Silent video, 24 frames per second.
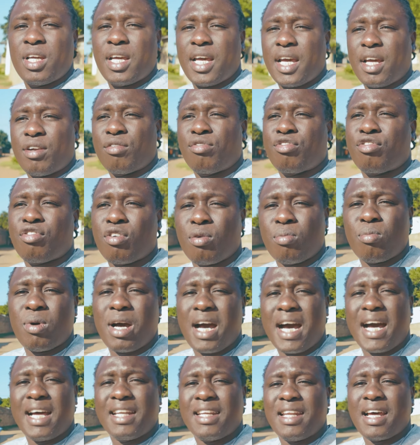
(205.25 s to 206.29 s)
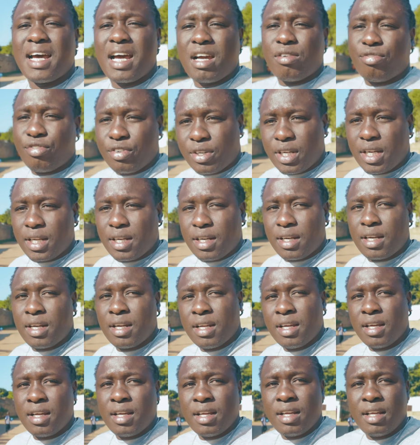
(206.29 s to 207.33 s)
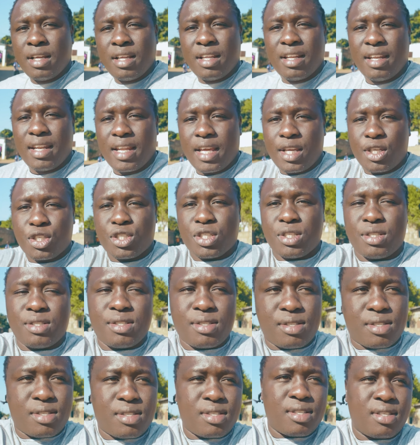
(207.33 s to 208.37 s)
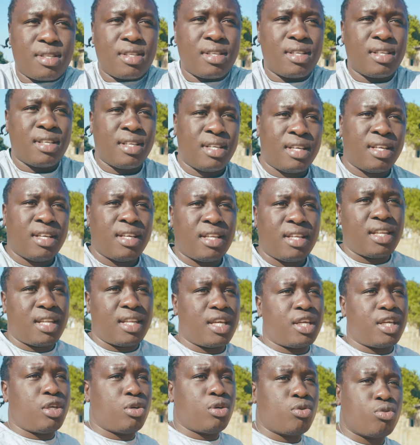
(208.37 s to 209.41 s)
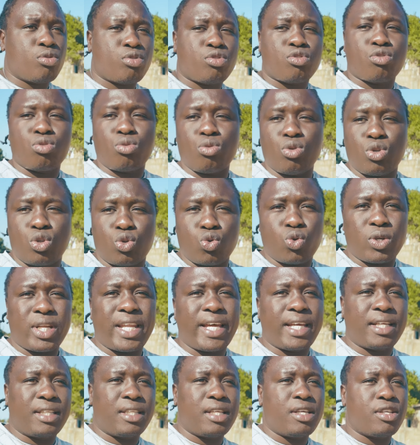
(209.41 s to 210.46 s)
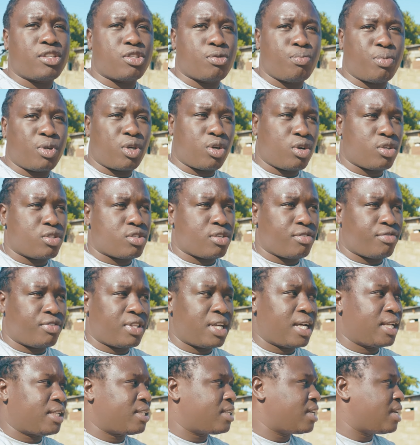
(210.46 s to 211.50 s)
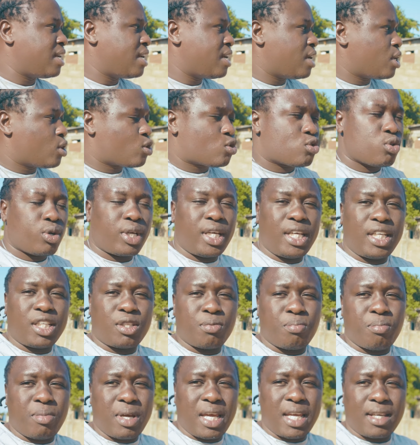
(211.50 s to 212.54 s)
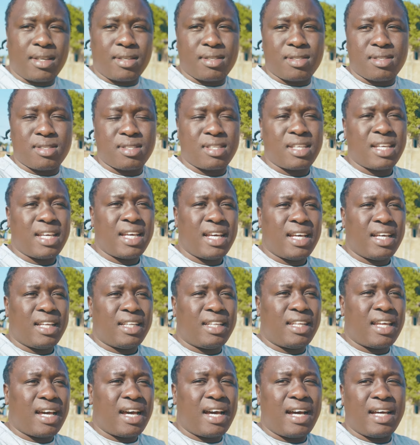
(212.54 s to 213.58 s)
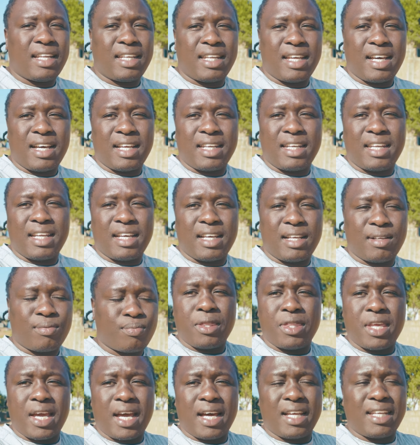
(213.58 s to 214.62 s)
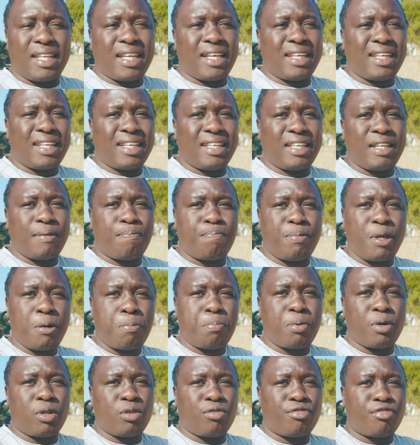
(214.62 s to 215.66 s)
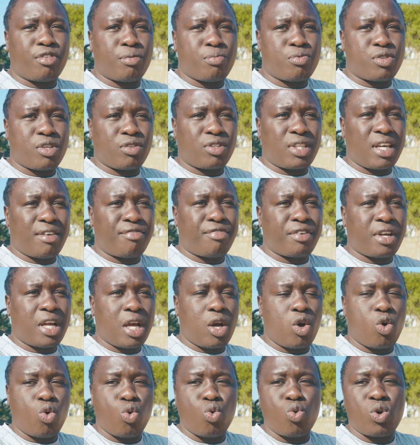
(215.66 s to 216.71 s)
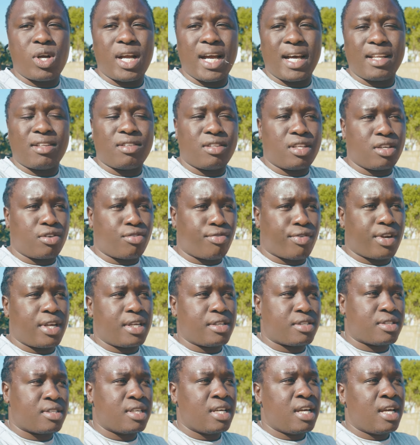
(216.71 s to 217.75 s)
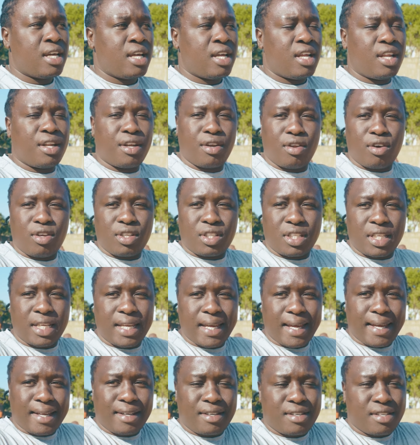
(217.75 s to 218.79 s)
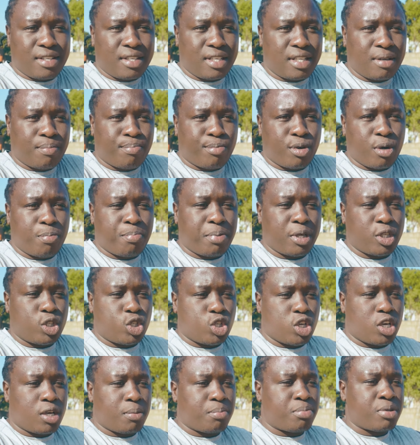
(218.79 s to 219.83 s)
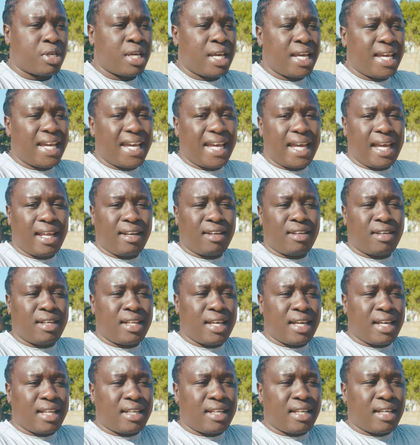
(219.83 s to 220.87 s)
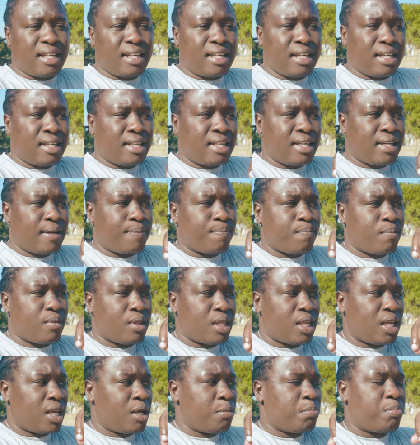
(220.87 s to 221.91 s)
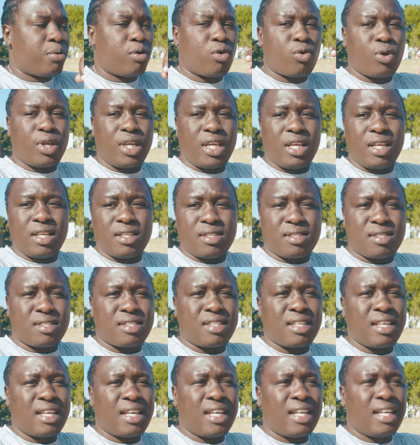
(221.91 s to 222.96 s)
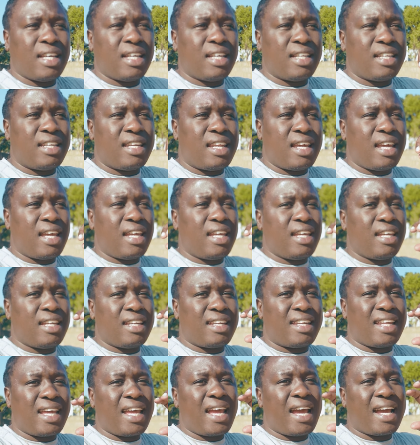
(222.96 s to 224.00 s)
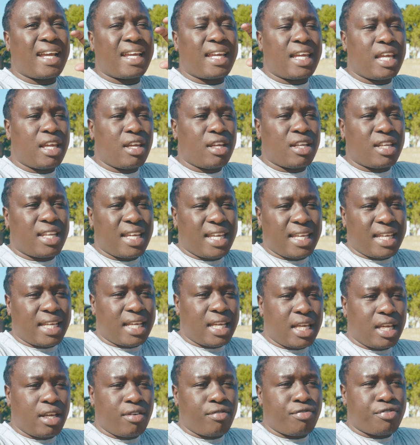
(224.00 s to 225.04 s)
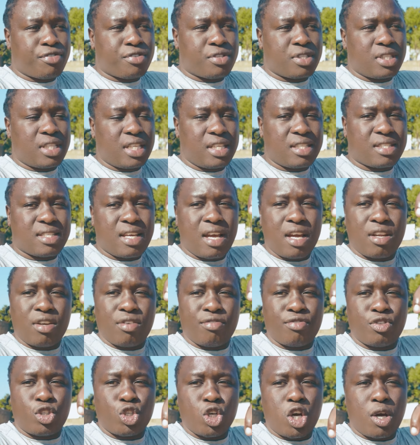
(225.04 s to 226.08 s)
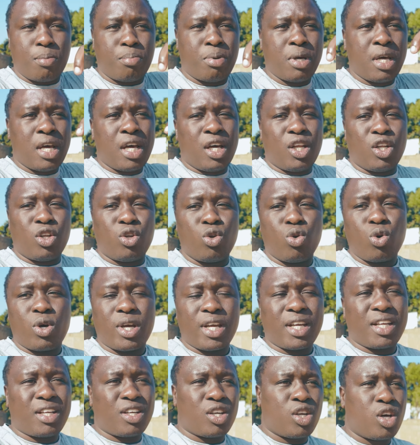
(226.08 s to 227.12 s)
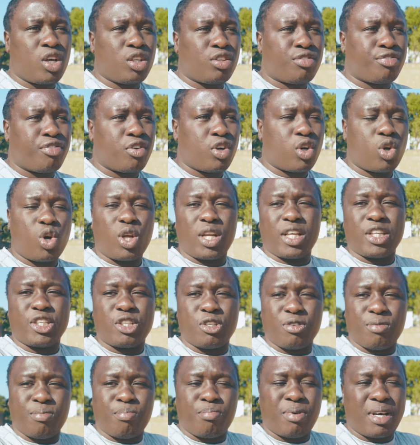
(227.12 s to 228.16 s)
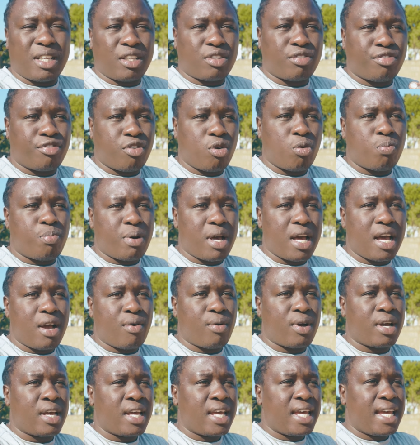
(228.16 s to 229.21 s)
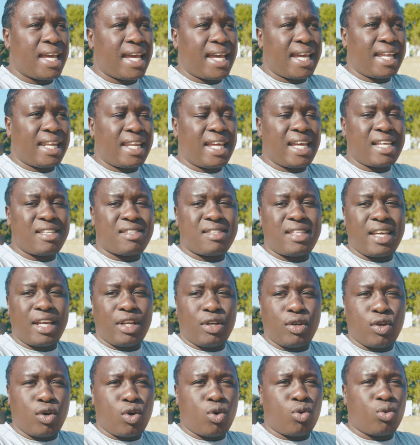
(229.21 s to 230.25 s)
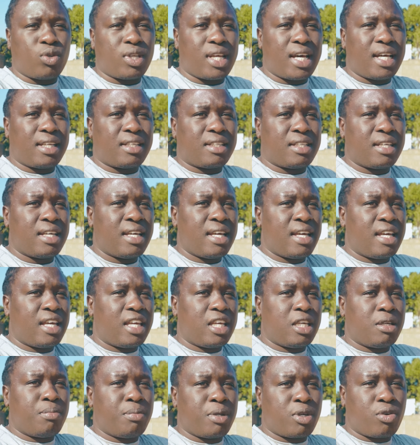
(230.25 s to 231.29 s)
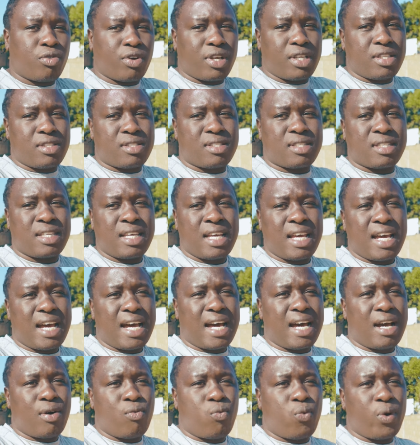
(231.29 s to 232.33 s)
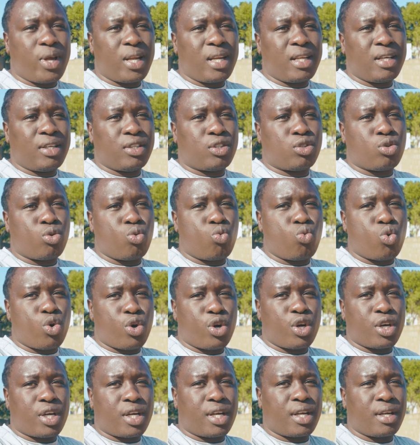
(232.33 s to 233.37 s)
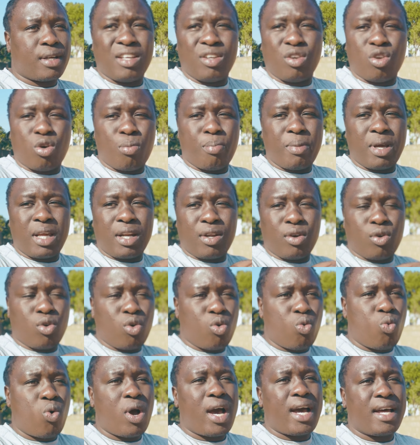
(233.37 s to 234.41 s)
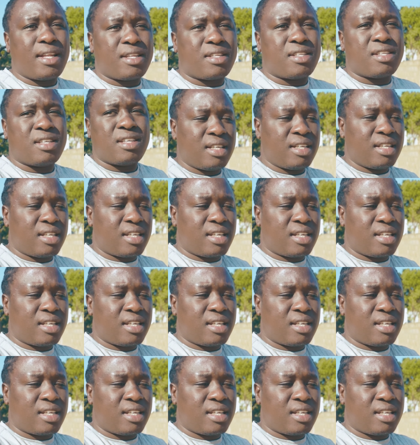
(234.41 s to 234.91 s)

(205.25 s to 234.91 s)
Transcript: and from other African nations, they used to do like this because of that. So it makes the people from South Africa who got degrees not get the proper jobs, and the employees, they give this kind of job looking not for knowledge but for power. And as they know that immigrants are willing to work no matter what,